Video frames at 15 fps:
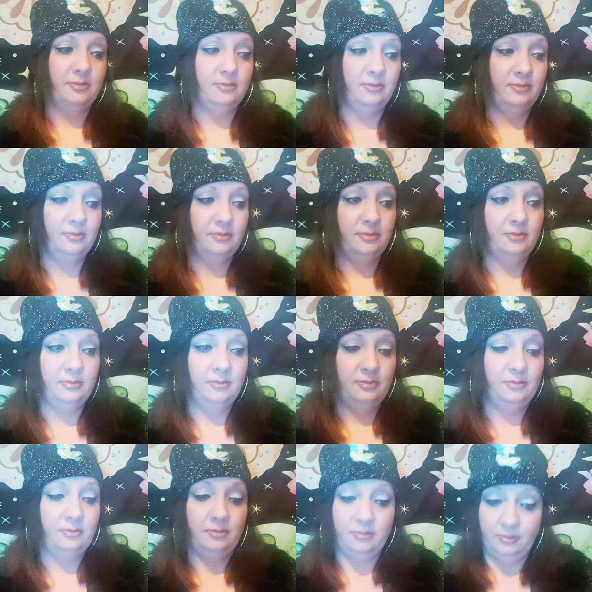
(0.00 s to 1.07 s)

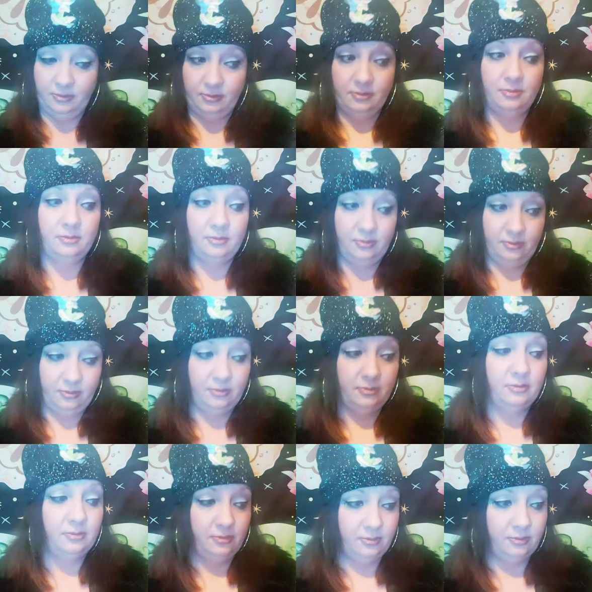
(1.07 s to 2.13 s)

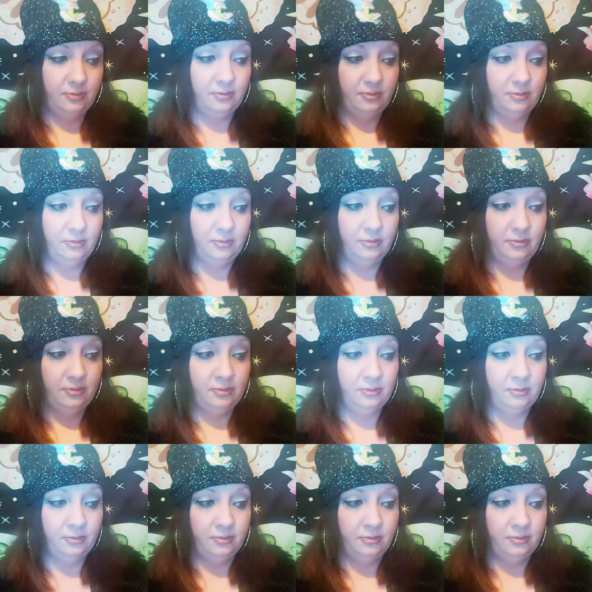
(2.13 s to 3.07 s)
Nothing is said.